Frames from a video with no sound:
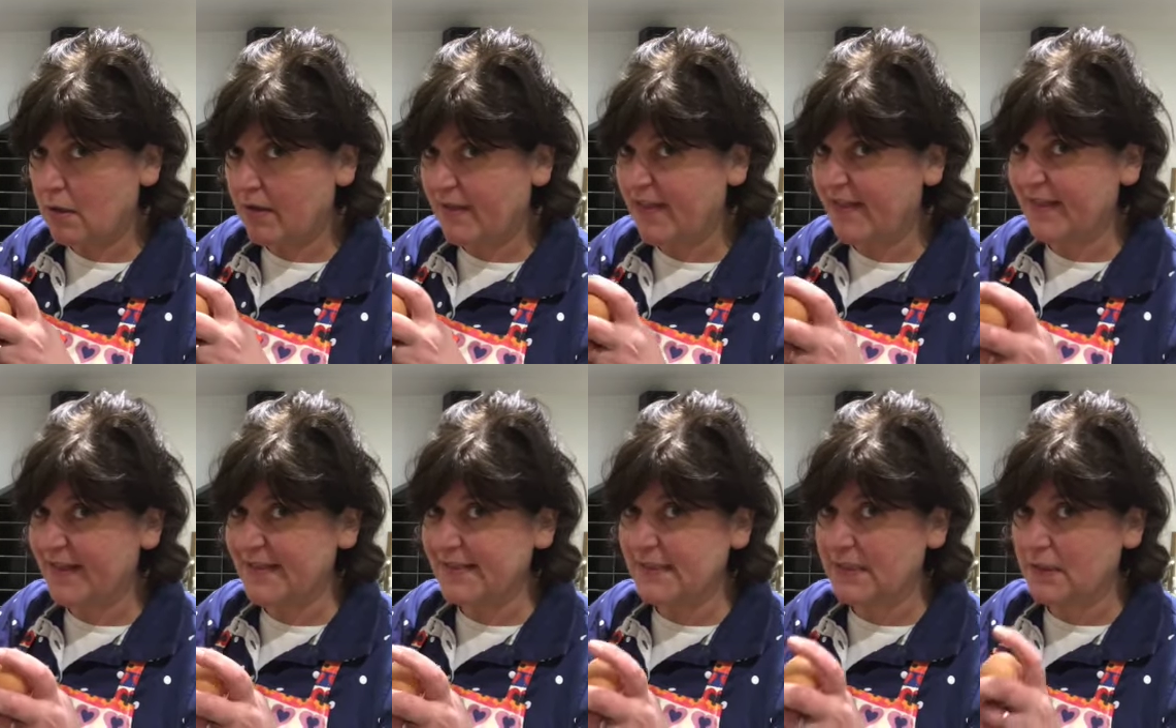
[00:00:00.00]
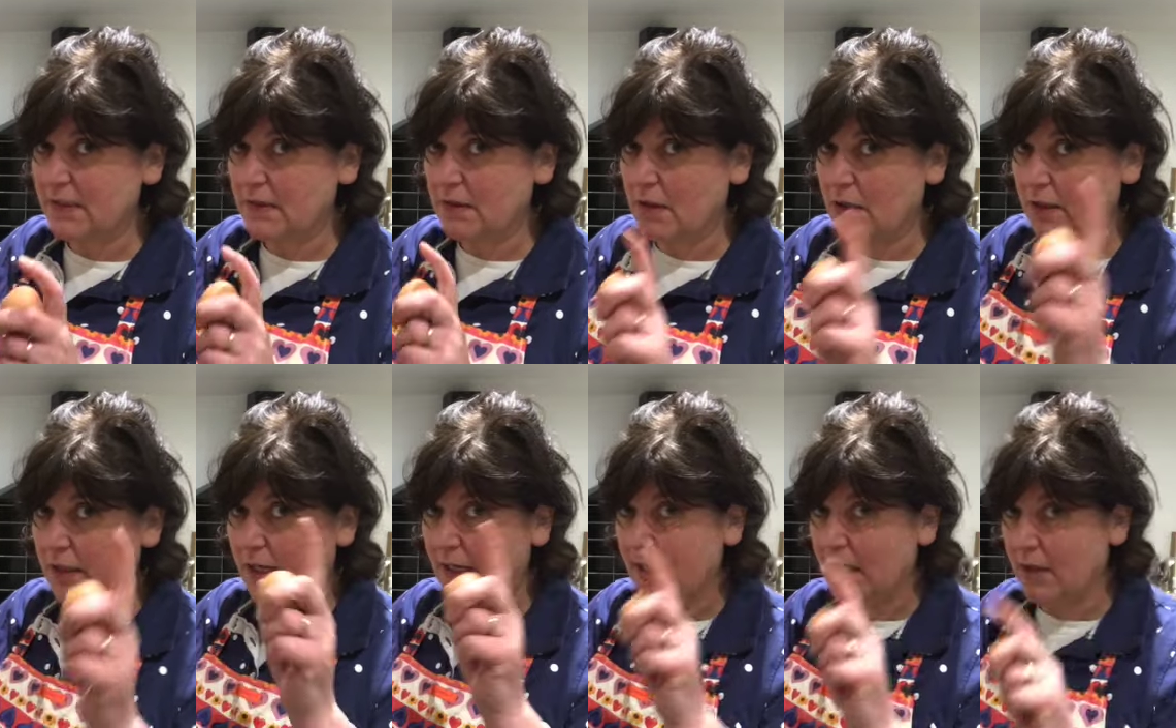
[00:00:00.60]
think that's it.
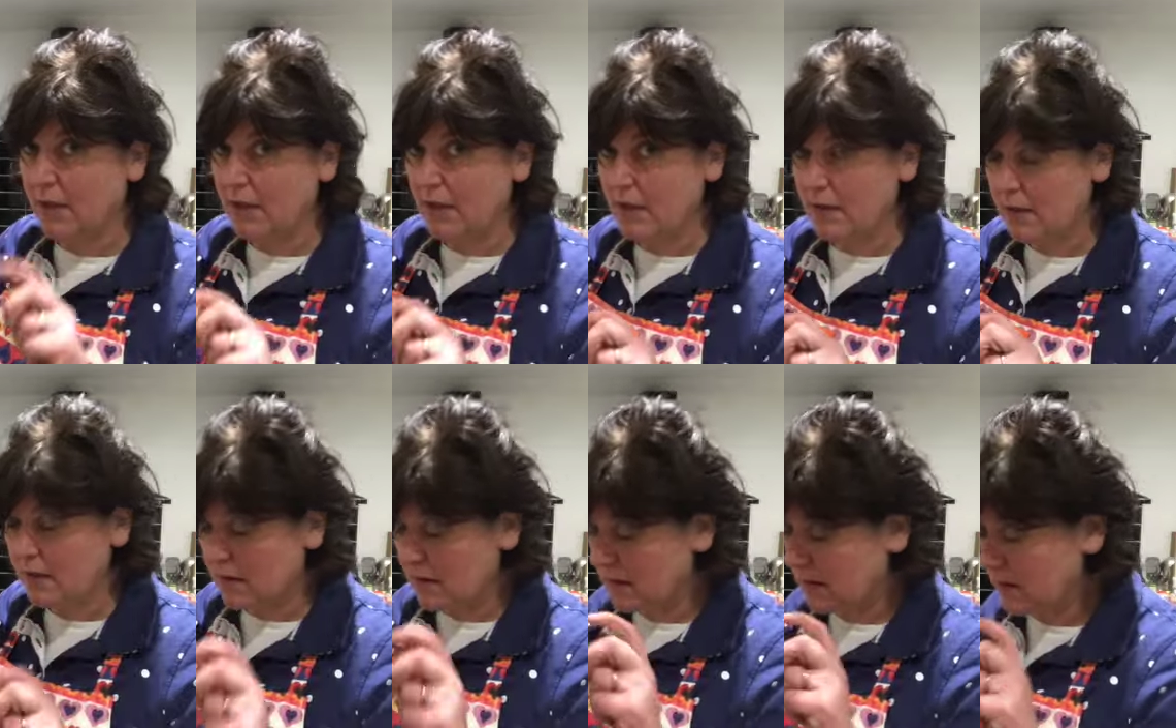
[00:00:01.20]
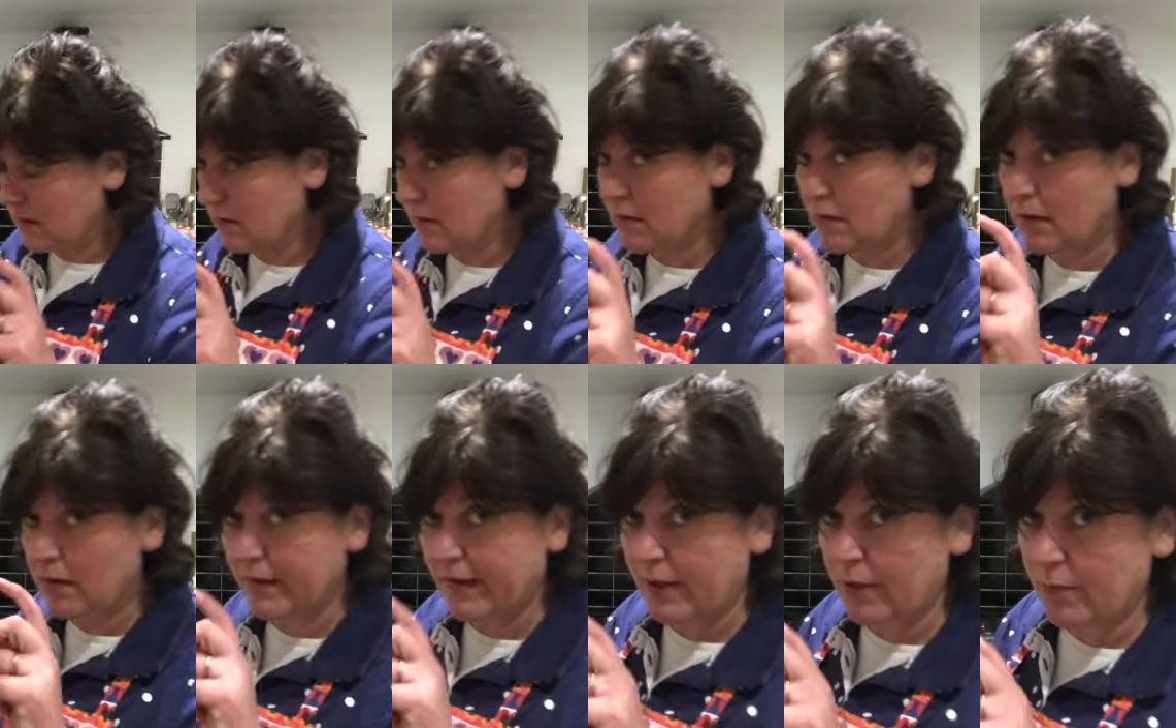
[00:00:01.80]
Okay,
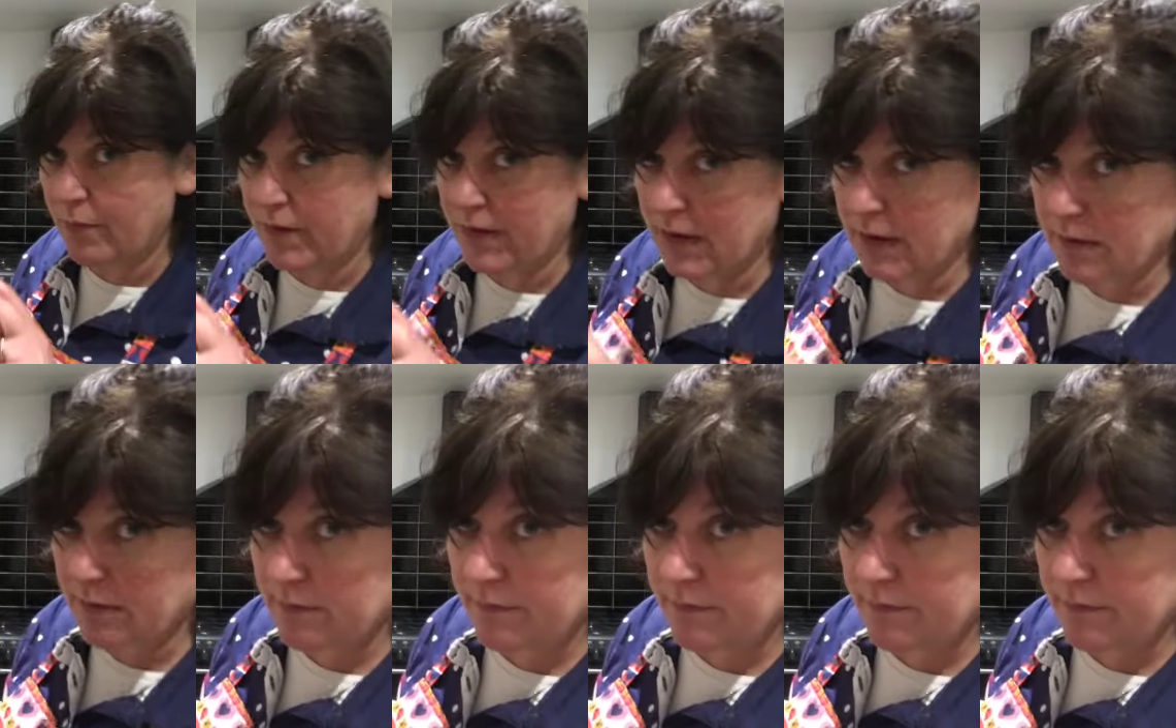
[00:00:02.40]
I'll get on with it.